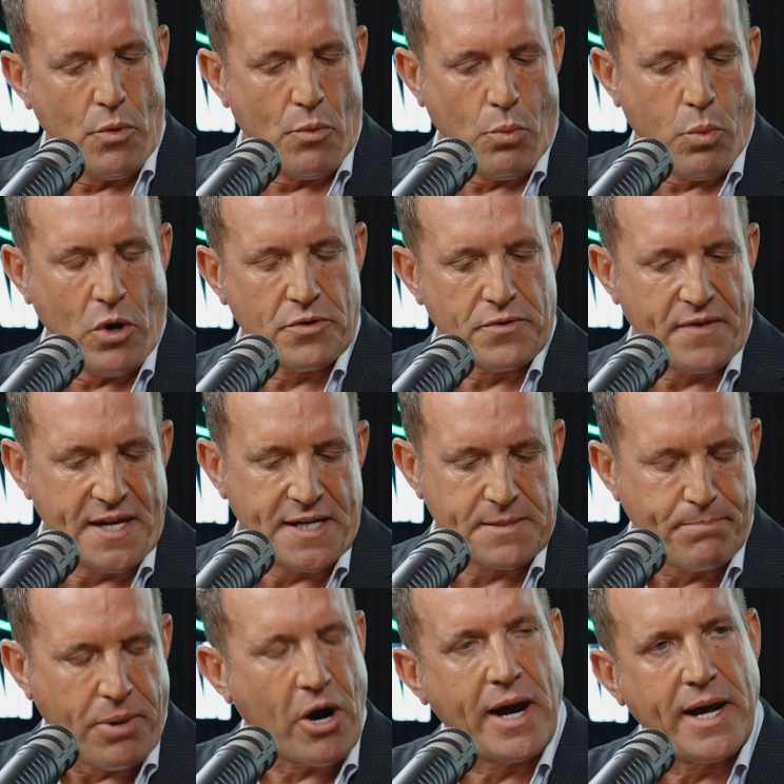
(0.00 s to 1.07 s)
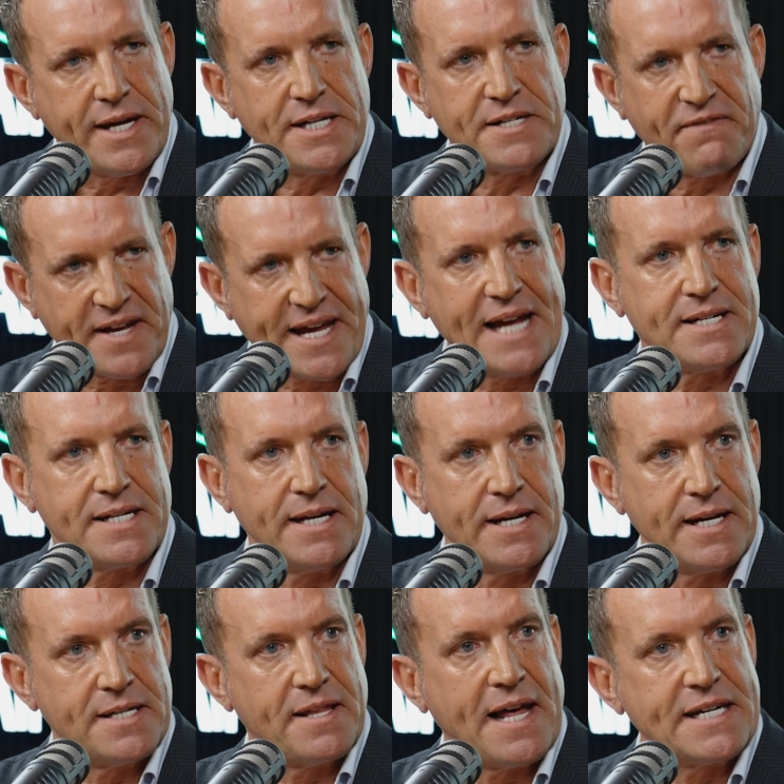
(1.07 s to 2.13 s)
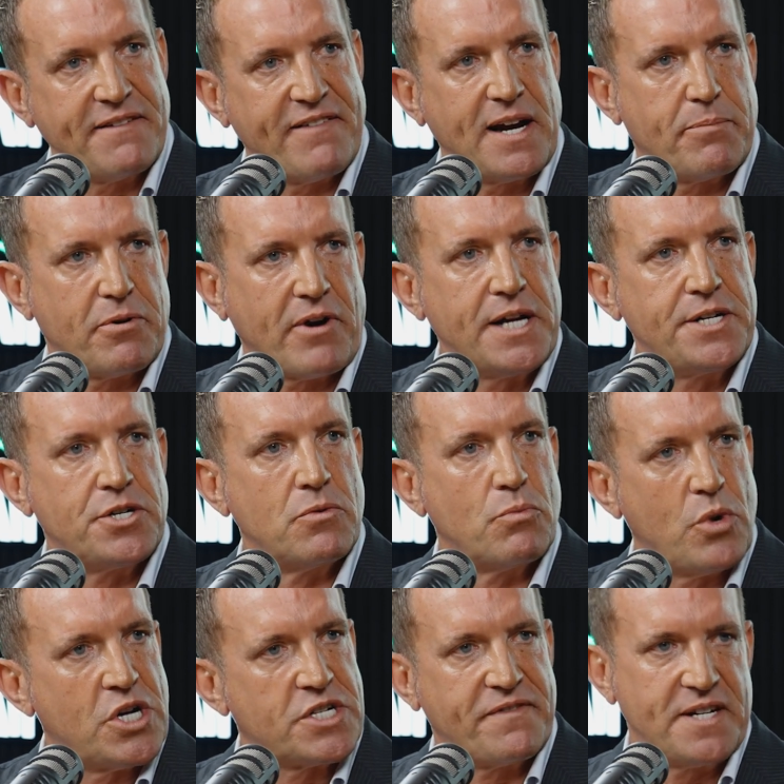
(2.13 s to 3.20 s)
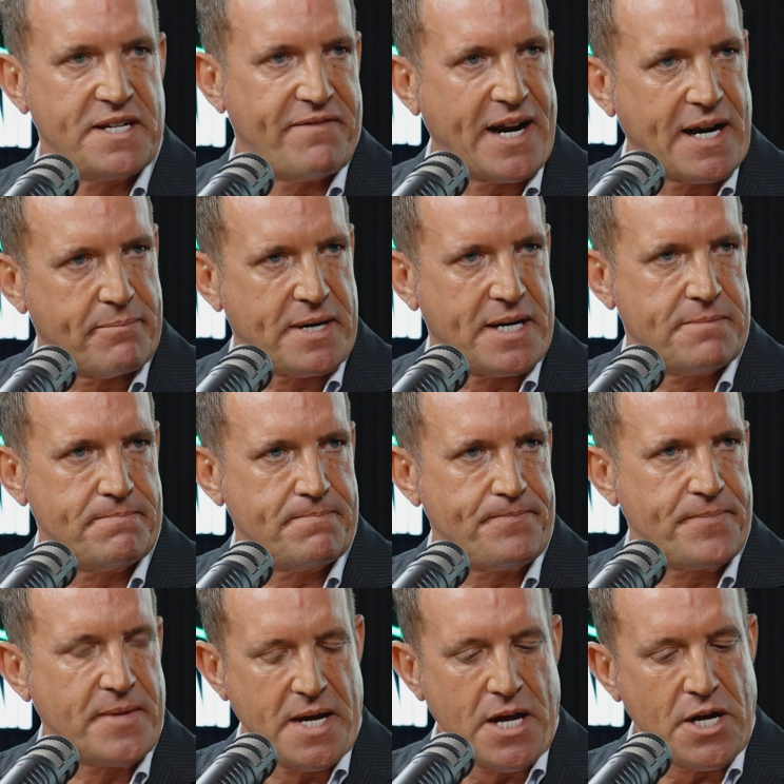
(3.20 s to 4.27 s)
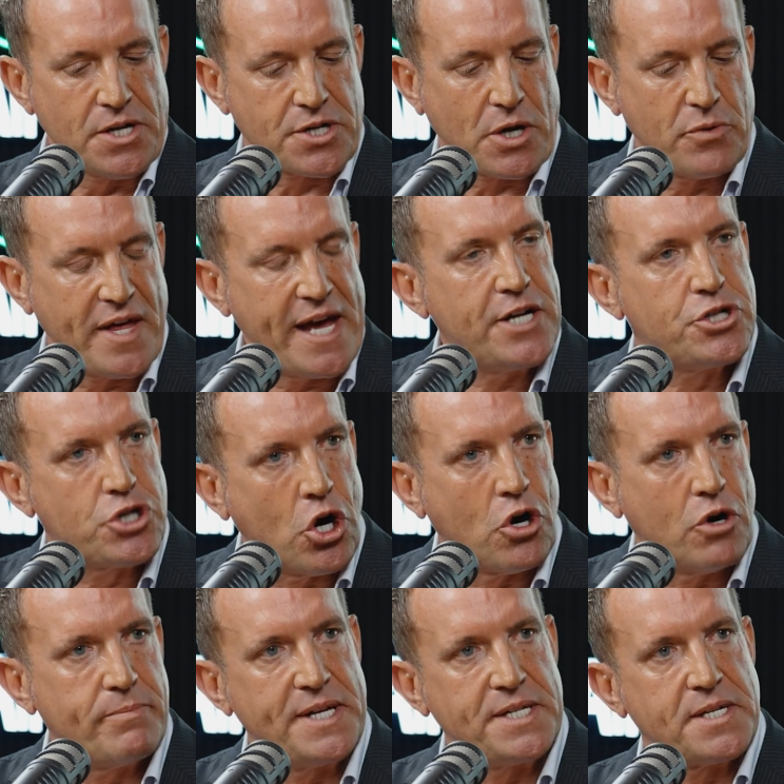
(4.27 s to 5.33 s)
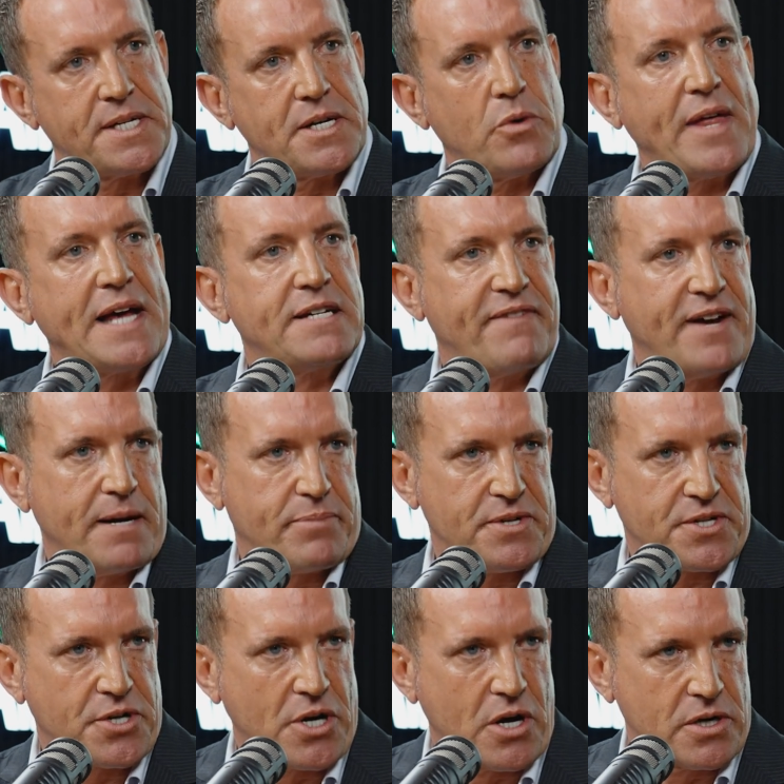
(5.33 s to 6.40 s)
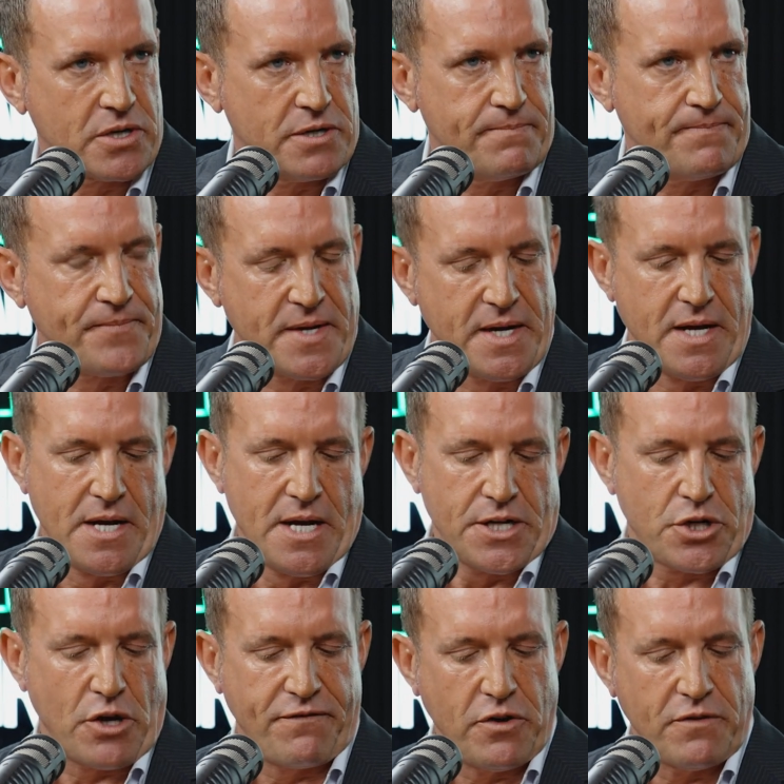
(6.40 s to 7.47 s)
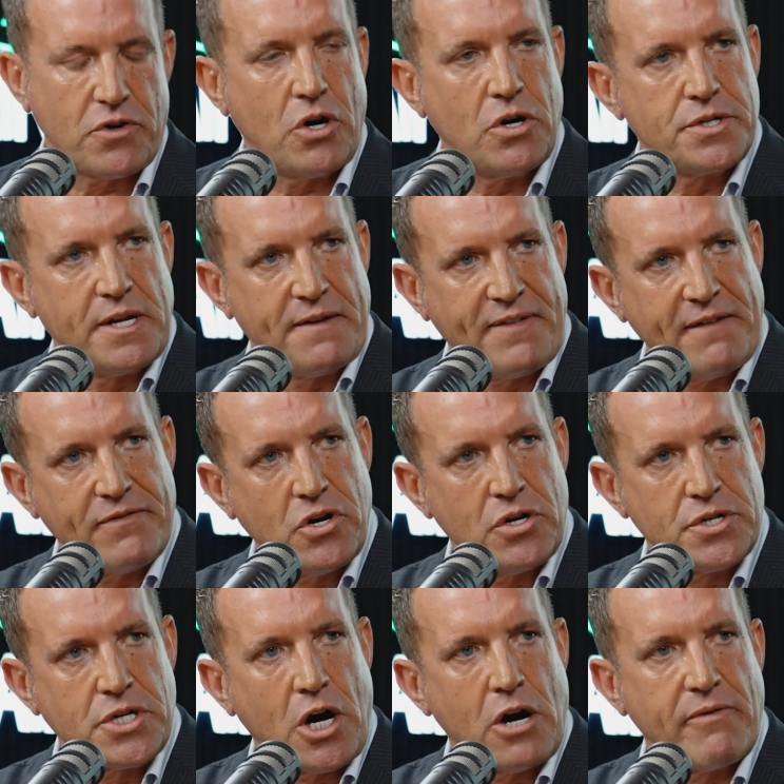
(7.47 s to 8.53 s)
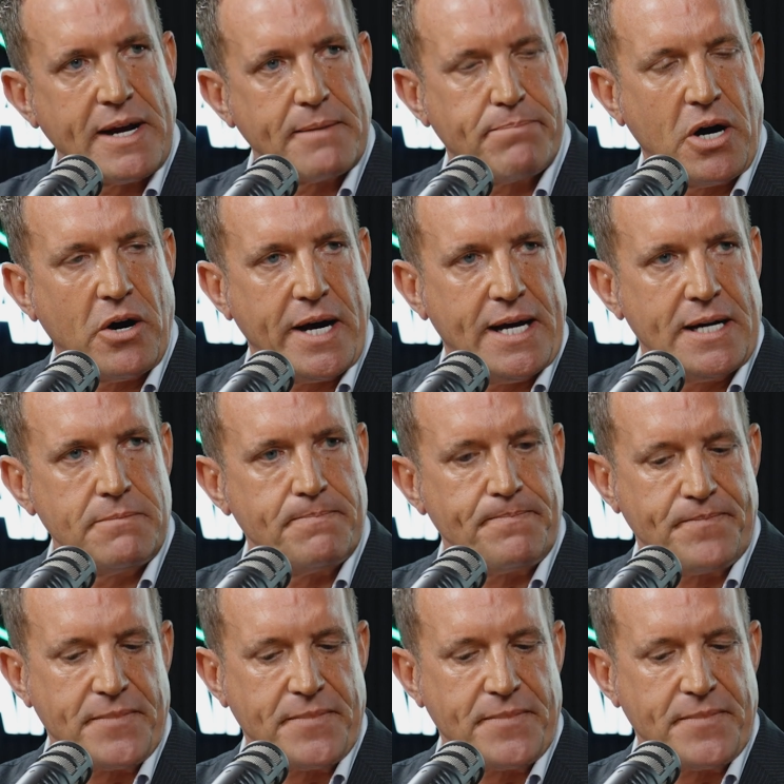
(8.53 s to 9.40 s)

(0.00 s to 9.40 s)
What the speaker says: what this buyer is forgetting is that developer agent works for the developer. So their job is to sell that developer stock. So if they've got a direct buyer,